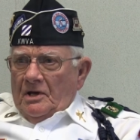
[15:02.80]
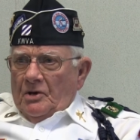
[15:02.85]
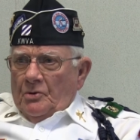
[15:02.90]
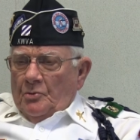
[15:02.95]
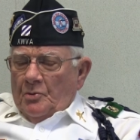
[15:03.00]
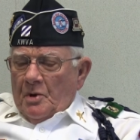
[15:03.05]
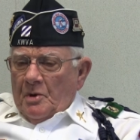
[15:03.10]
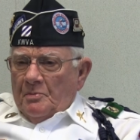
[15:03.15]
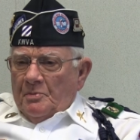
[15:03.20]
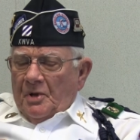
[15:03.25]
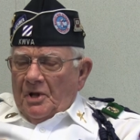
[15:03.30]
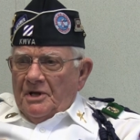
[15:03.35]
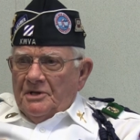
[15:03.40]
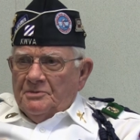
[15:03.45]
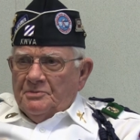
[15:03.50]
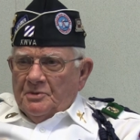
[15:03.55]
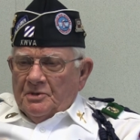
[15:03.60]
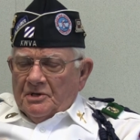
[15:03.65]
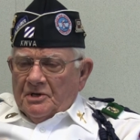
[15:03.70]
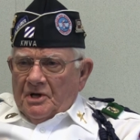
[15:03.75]

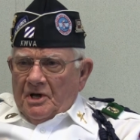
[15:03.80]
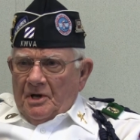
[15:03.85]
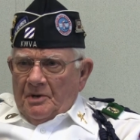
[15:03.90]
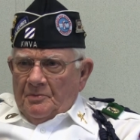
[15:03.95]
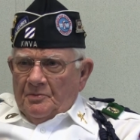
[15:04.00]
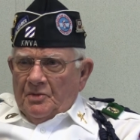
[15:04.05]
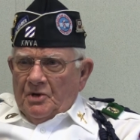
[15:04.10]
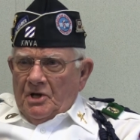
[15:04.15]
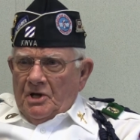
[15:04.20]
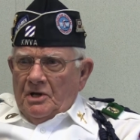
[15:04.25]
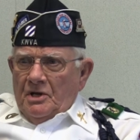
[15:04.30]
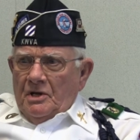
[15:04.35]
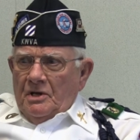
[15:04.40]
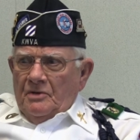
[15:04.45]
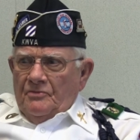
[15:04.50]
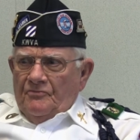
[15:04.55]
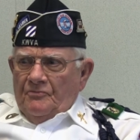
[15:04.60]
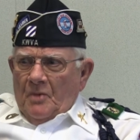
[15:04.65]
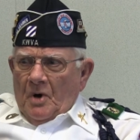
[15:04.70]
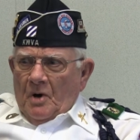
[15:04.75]
Replacement
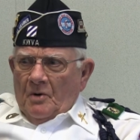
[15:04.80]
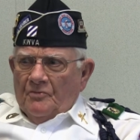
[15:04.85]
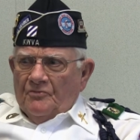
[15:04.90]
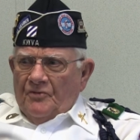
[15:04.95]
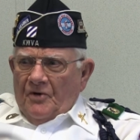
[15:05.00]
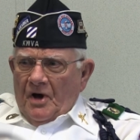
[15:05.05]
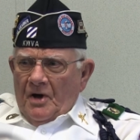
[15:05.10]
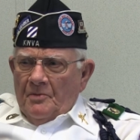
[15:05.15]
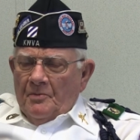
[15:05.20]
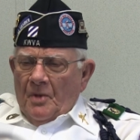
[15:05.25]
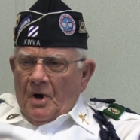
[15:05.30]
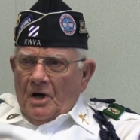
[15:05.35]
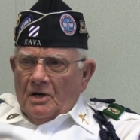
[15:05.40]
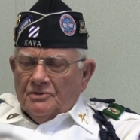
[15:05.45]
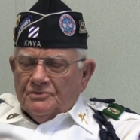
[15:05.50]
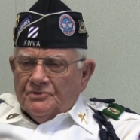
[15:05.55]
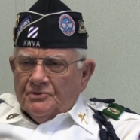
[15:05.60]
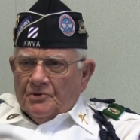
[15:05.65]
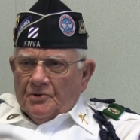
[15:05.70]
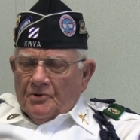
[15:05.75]
Company about five
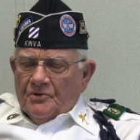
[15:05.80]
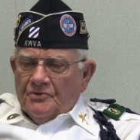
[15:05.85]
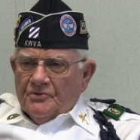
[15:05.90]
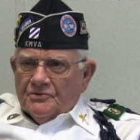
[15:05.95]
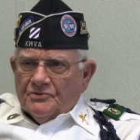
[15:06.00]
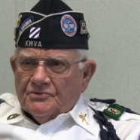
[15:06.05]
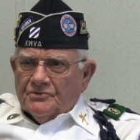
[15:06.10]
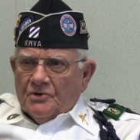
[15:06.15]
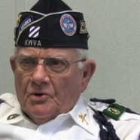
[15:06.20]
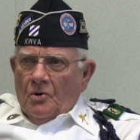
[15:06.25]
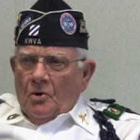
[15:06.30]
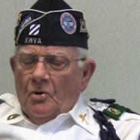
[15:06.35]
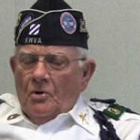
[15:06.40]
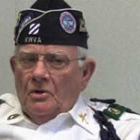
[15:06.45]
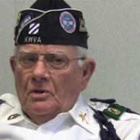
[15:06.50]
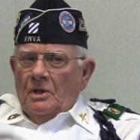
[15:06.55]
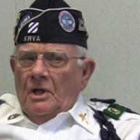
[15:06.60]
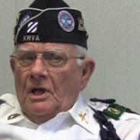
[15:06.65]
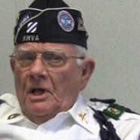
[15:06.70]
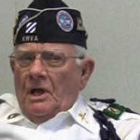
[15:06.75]
miles north of
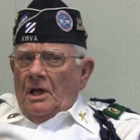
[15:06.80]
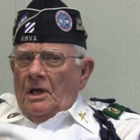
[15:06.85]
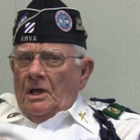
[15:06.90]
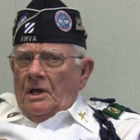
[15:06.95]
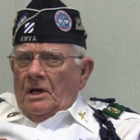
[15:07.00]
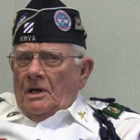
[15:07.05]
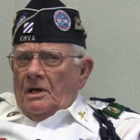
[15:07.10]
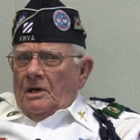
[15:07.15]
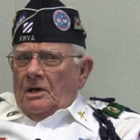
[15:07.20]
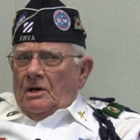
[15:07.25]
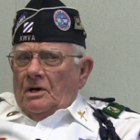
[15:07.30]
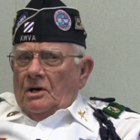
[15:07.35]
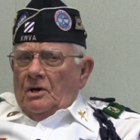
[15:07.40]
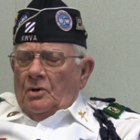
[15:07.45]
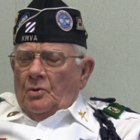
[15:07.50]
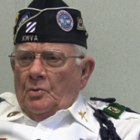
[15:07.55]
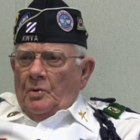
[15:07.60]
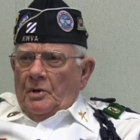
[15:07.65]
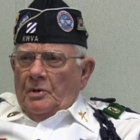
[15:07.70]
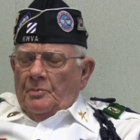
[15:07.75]
Seoul.
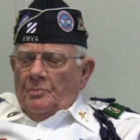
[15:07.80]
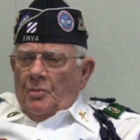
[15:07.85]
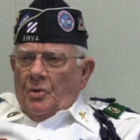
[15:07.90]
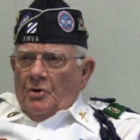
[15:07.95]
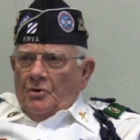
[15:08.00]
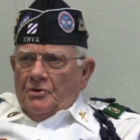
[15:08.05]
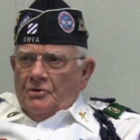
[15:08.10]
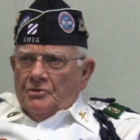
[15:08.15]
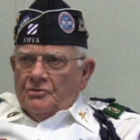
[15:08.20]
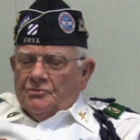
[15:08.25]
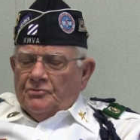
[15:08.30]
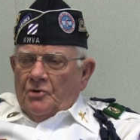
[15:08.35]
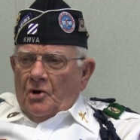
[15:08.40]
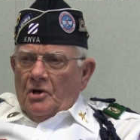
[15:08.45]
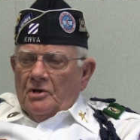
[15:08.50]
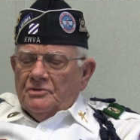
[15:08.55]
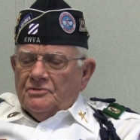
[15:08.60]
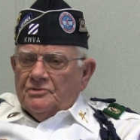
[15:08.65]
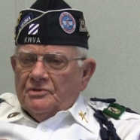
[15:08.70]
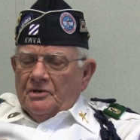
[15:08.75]
Uh, we boarded
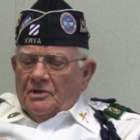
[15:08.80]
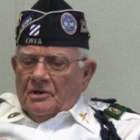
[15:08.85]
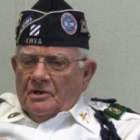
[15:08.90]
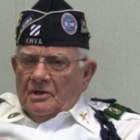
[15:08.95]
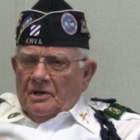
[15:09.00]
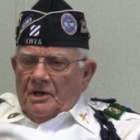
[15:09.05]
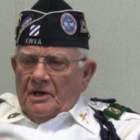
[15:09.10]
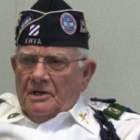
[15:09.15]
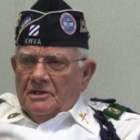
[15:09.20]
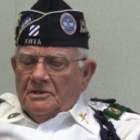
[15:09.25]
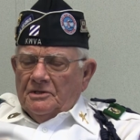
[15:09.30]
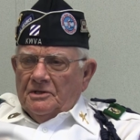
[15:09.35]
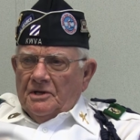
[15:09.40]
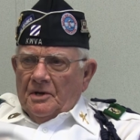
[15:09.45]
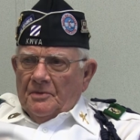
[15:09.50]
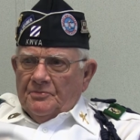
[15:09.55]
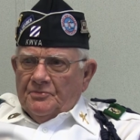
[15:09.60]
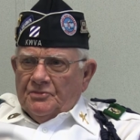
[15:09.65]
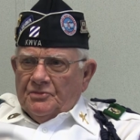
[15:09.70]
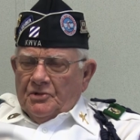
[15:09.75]
trucks and headed
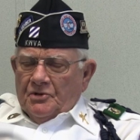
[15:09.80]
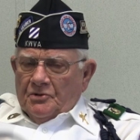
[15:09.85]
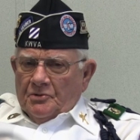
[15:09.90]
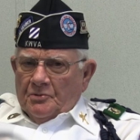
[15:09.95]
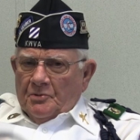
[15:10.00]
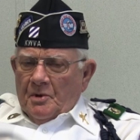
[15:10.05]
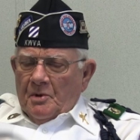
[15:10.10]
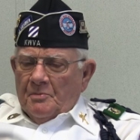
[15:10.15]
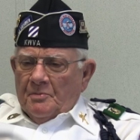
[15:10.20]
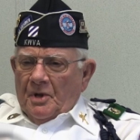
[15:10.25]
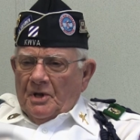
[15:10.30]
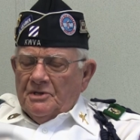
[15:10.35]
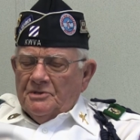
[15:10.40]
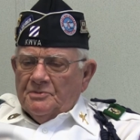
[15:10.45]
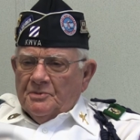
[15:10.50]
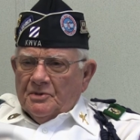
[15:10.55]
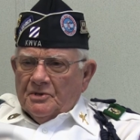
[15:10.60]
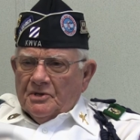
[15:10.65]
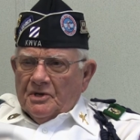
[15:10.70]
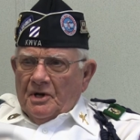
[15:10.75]
up to the
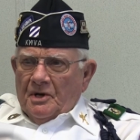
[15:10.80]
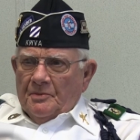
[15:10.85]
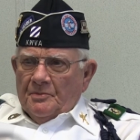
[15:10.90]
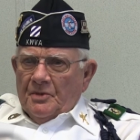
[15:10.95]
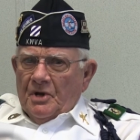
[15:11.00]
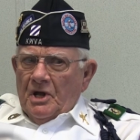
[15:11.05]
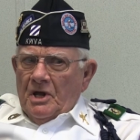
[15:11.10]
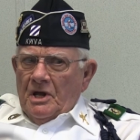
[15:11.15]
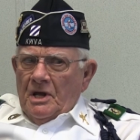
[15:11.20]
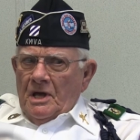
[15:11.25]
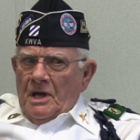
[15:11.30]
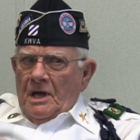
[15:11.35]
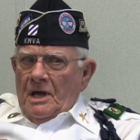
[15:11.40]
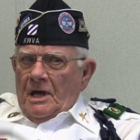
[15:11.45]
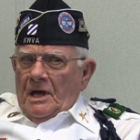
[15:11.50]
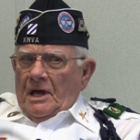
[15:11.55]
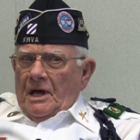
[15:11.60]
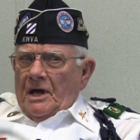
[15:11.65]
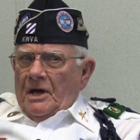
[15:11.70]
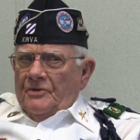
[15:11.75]
replacement company.
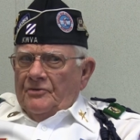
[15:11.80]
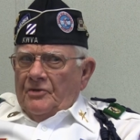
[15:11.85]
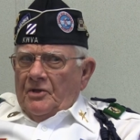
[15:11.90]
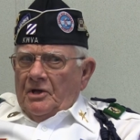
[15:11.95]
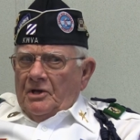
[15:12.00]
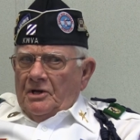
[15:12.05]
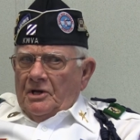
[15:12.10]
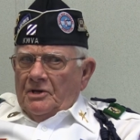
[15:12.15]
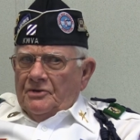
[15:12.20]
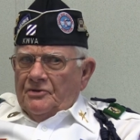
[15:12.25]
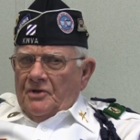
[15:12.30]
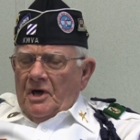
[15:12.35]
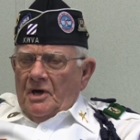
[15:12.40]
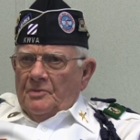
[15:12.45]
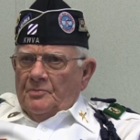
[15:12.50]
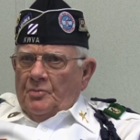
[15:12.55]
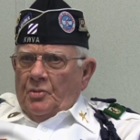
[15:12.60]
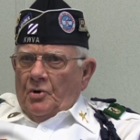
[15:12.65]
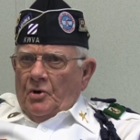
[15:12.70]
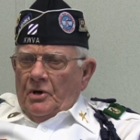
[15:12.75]
And then at
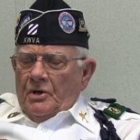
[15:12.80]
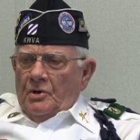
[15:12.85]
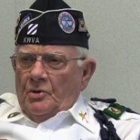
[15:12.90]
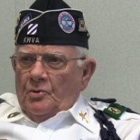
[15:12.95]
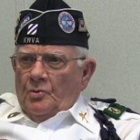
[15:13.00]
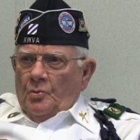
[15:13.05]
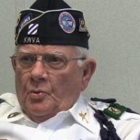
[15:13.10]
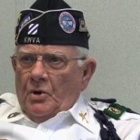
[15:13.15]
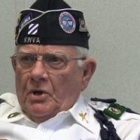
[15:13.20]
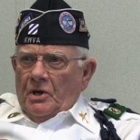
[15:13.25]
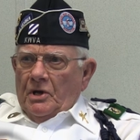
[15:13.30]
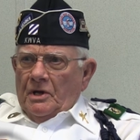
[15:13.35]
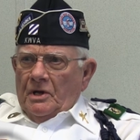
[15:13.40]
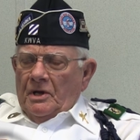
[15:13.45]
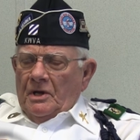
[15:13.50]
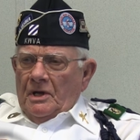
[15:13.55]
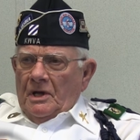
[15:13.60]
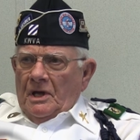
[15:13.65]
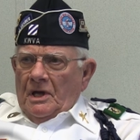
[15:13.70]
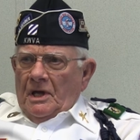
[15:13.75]
that point,
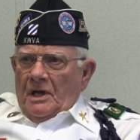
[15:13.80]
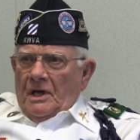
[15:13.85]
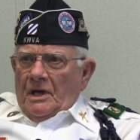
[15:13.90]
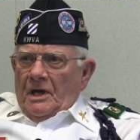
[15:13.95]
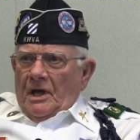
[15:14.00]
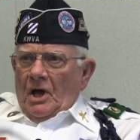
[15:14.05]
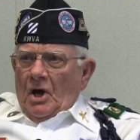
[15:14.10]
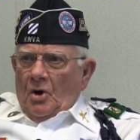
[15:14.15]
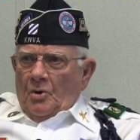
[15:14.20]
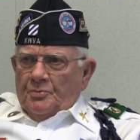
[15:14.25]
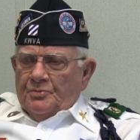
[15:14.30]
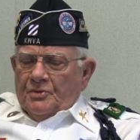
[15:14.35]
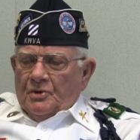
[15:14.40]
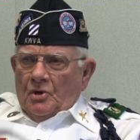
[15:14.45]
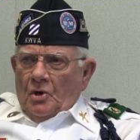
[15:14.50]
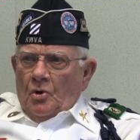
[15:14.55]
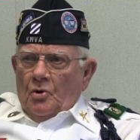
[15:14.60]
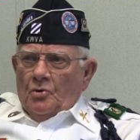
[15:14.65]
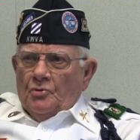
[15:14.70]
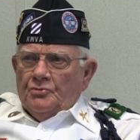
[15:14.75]
we helped
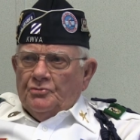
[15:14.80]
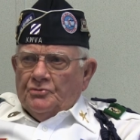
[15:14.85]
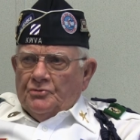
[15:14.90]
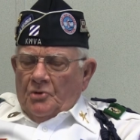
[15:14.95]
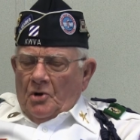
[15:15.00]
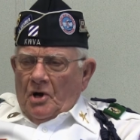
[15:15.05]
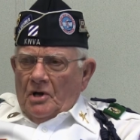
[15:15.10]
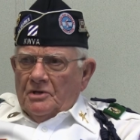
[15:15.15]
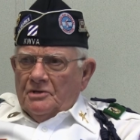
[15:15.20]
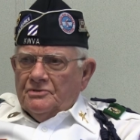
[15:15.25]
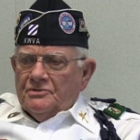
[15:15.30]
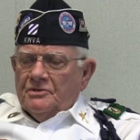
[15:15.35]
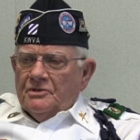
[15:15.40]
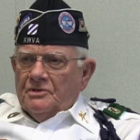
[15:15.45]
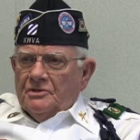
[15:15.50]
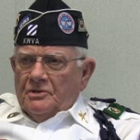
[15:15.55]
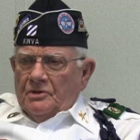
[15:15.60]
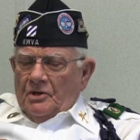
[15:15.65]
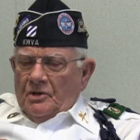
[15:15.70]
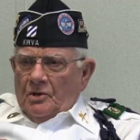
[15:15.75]
load trucks
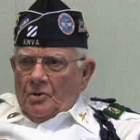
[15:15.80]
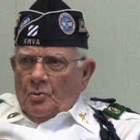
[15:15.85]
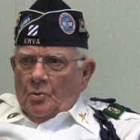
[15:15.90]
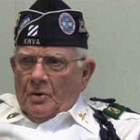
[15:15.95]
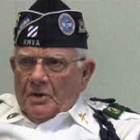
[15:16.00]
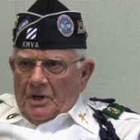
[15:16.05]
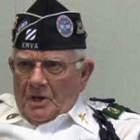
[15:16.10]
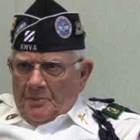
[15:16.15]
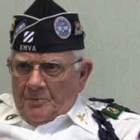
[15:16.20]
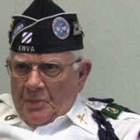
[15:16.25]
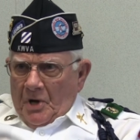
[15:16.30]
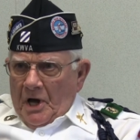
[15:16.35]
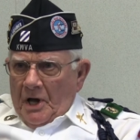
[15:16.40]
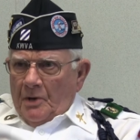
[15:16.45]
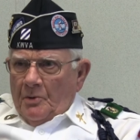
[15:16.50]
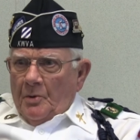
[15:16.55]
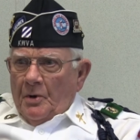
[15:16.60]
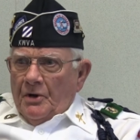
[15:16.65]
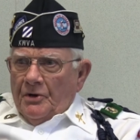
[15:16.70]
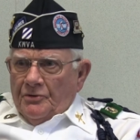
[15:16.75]
that went up
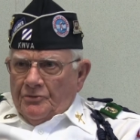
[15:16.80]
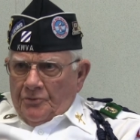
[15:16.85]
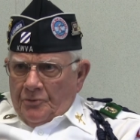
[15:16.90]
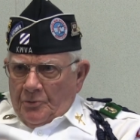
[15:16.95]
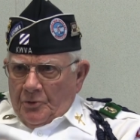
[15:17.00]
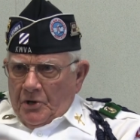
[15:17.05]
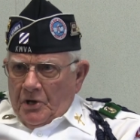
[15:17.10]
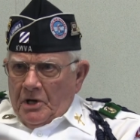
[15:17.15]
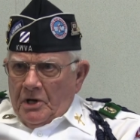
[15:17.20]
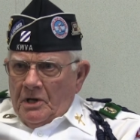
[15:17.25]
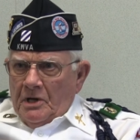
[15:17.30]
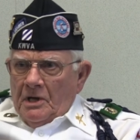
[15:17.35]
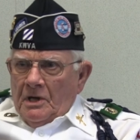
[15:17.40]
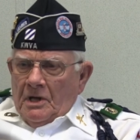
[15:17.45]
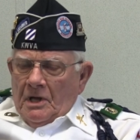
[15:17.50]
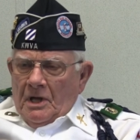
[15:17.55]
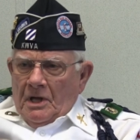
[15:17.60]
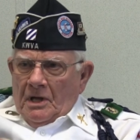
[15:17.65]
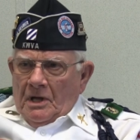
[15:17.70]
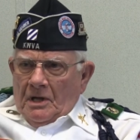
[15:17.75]
Highway
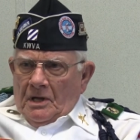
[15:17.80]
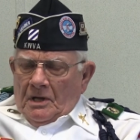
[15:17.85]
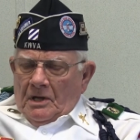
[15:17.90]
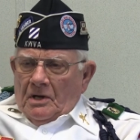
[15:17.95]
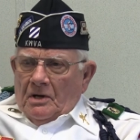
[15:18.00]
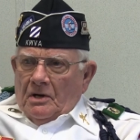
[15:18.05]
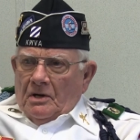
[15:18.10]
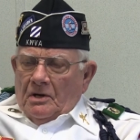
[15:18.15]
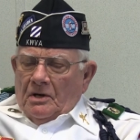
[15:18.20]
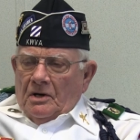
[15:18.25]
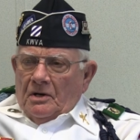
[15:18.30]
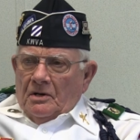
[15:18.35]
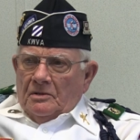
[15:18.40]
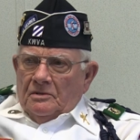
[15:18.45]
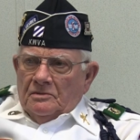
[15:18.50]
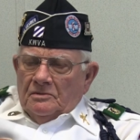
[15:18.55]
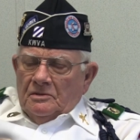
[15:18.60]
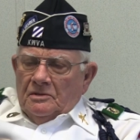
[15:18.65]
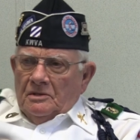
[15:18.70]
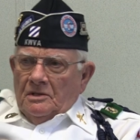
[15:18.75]
3 uh,